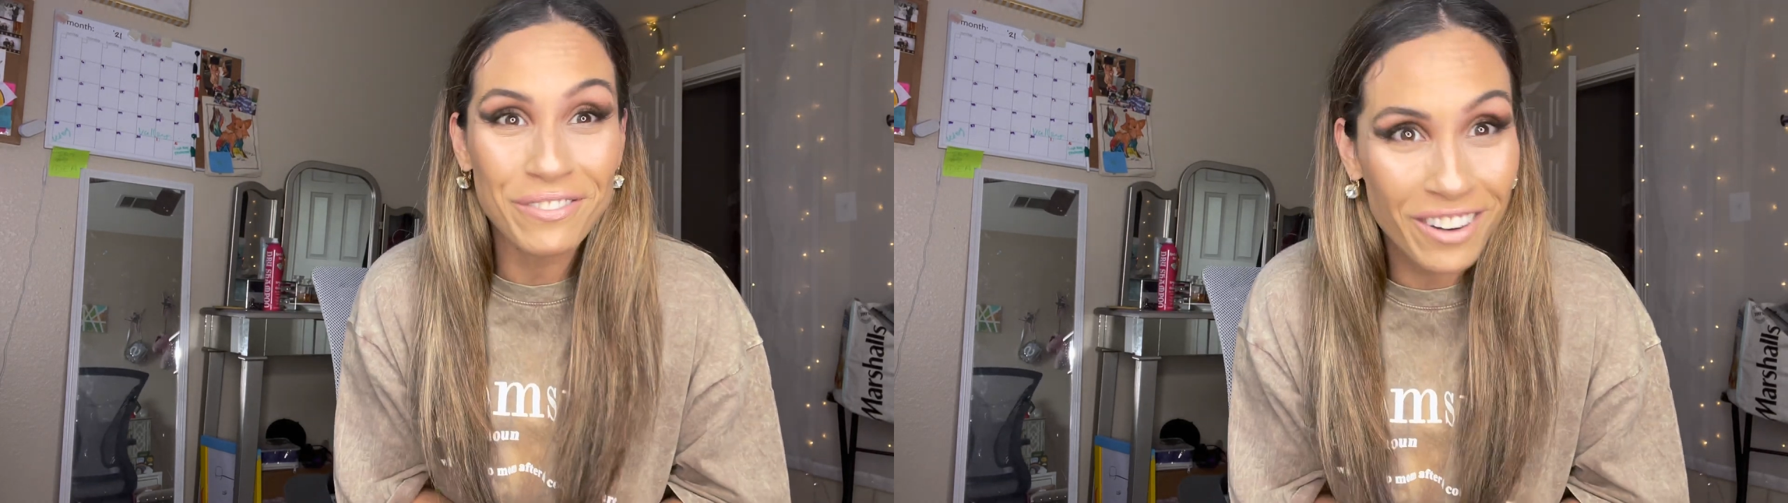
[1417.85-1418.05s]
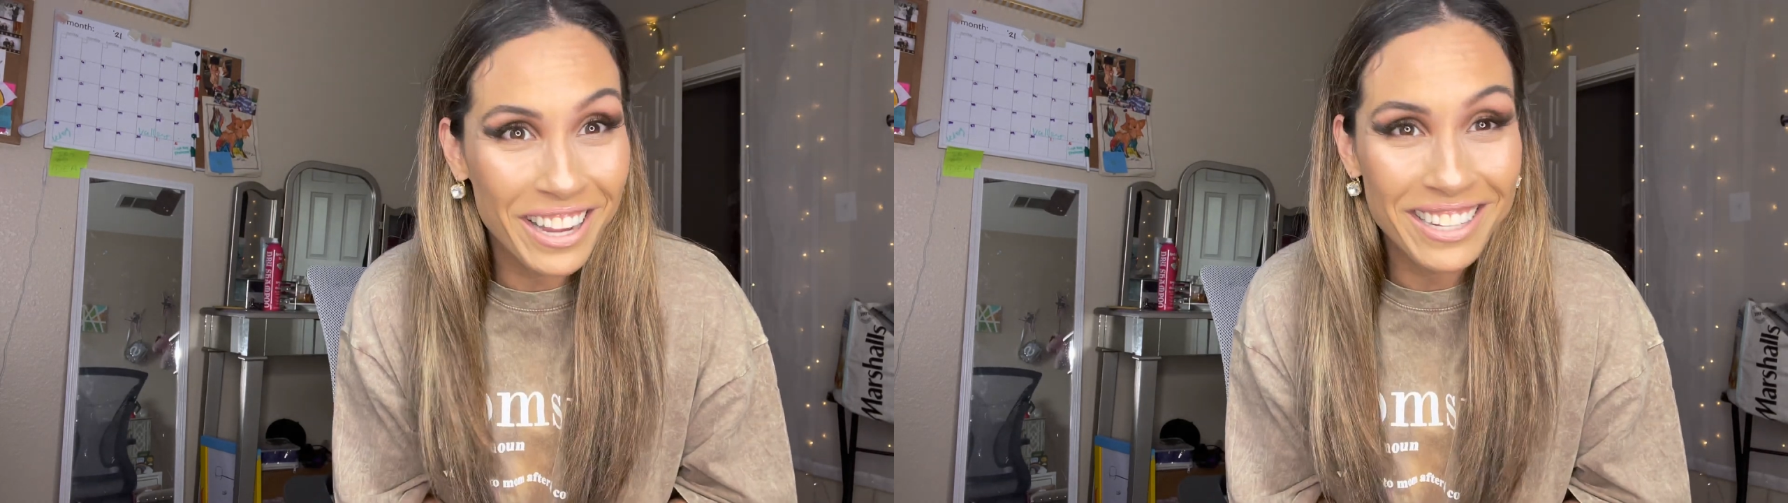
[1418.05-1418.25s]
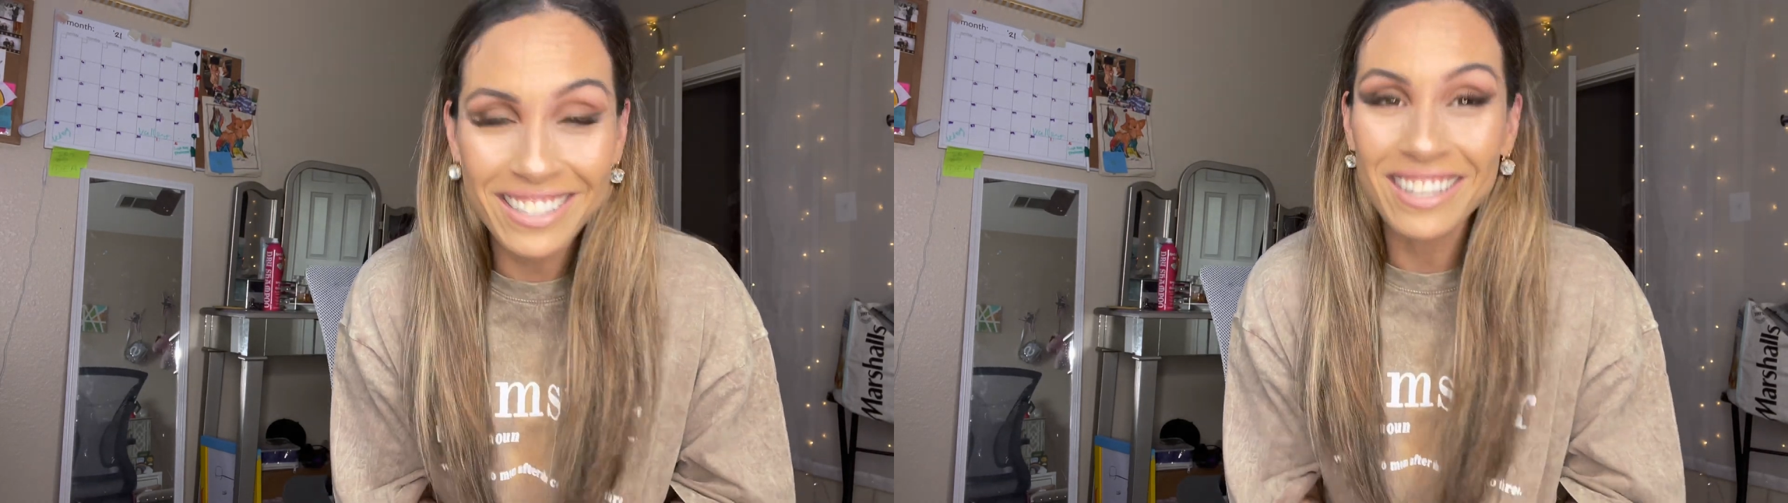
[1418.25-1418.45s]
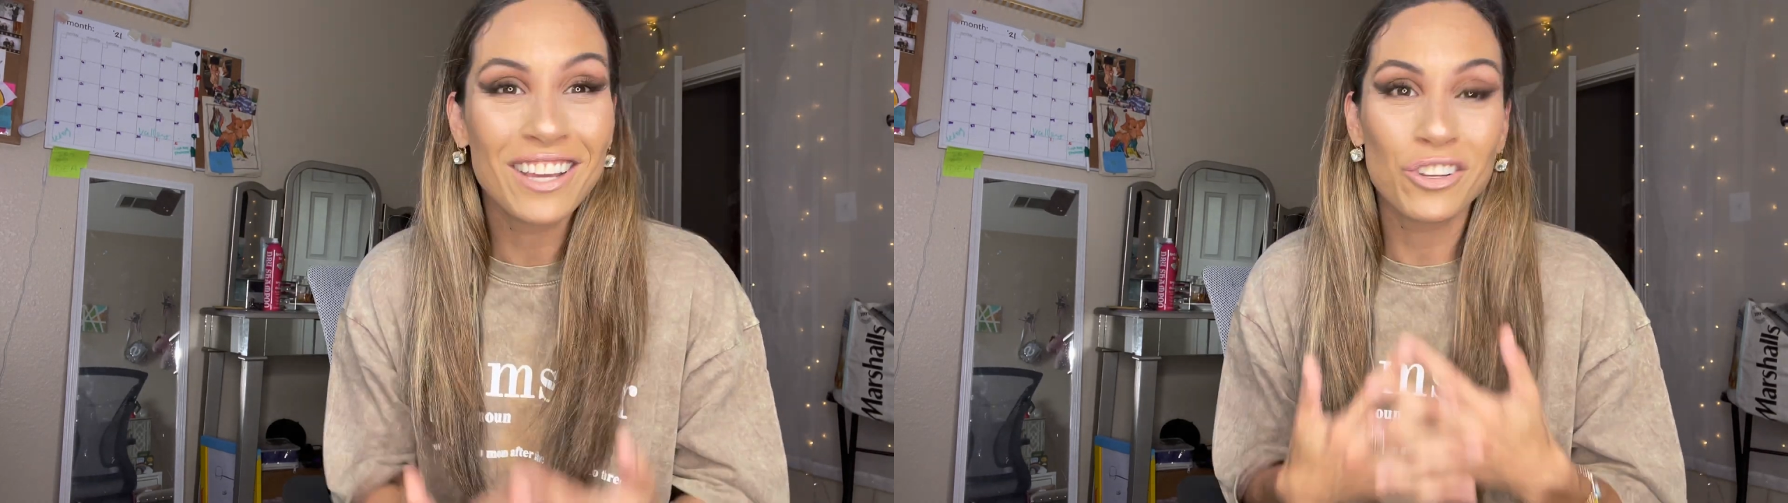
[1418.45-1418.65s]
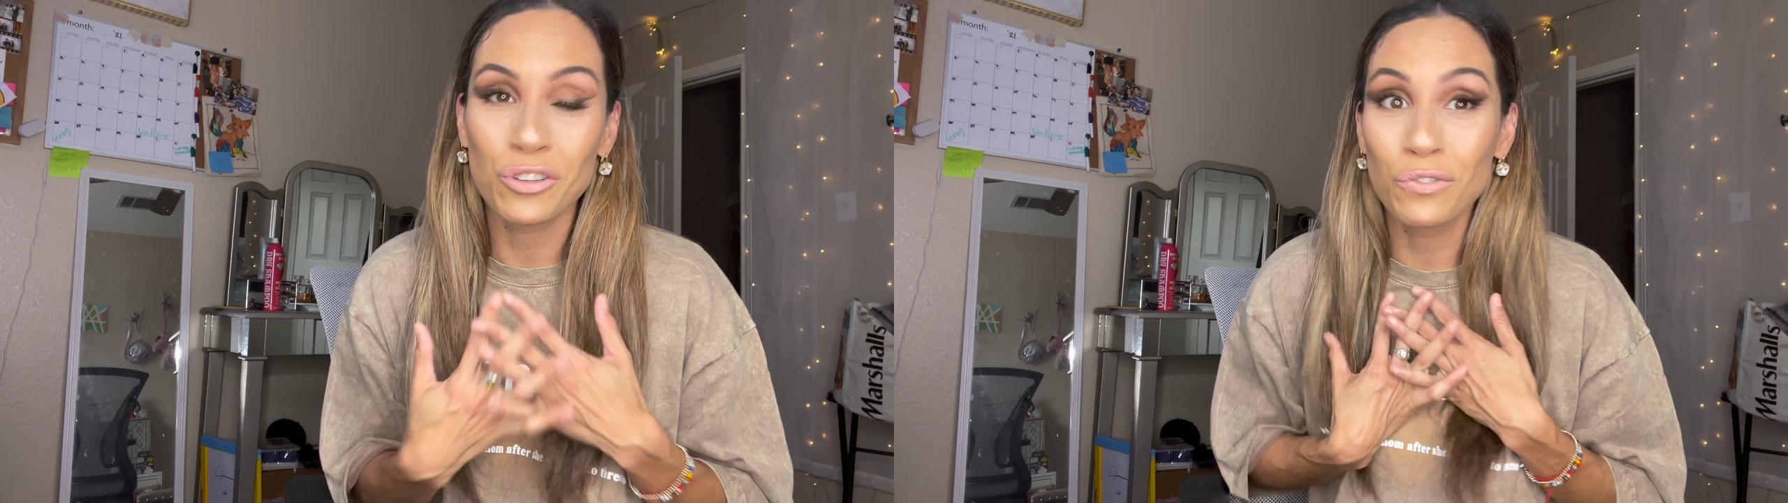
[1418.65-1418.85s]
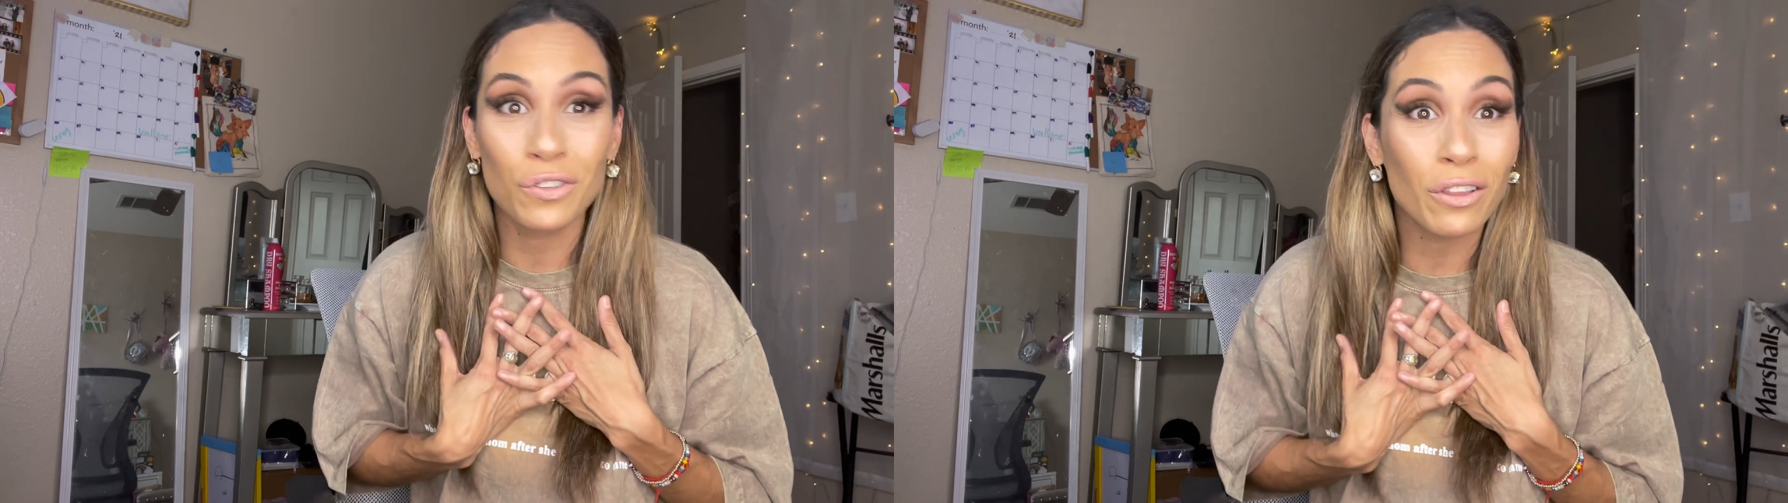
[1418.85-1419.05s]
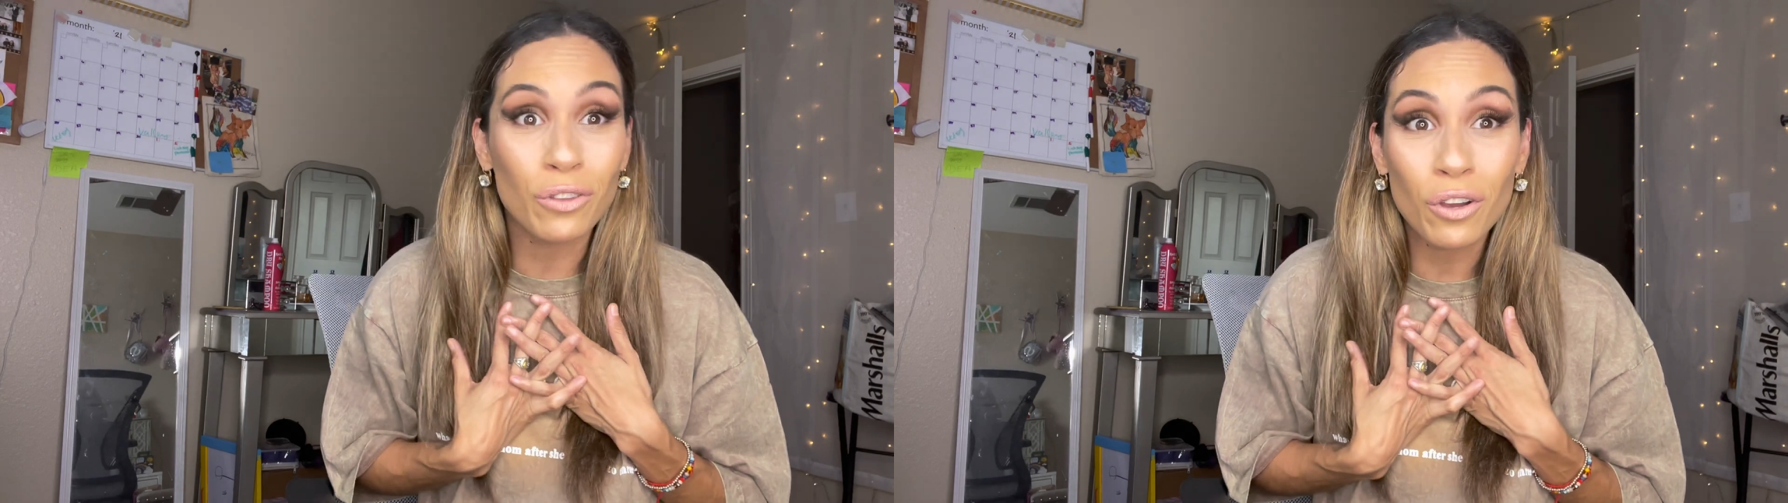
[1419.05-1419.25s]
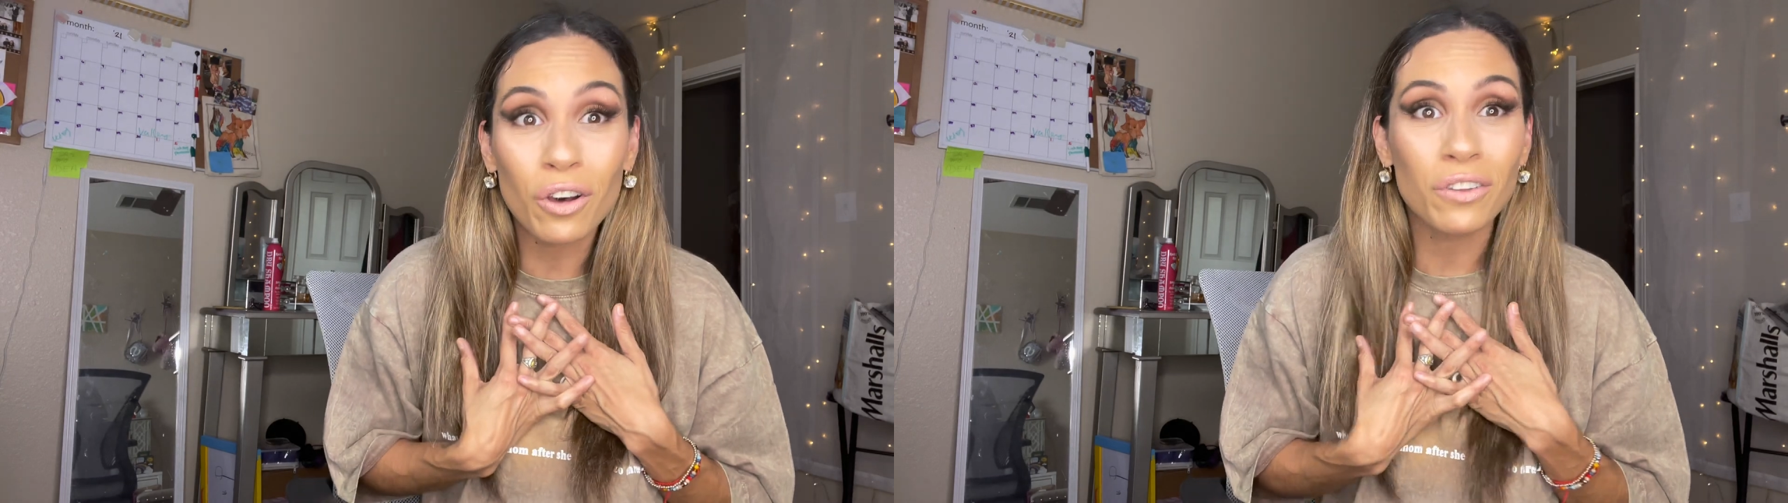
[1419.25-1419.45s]
French, je vous
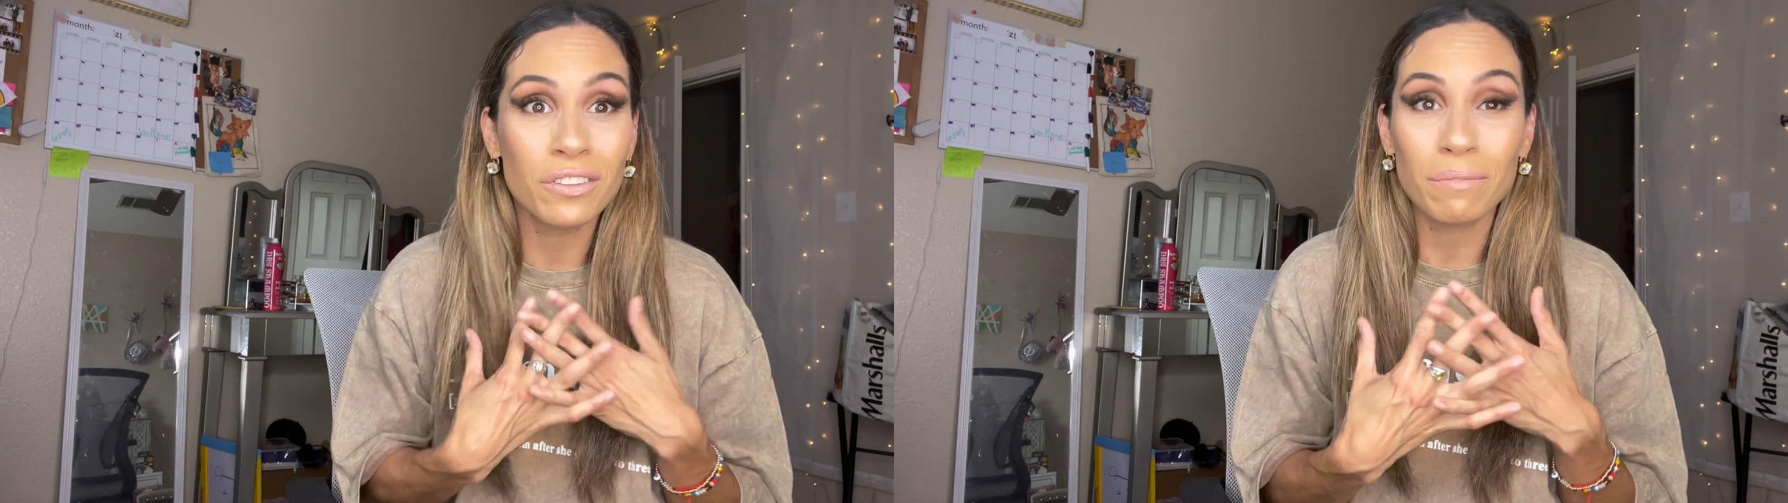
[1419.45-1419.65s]
adore.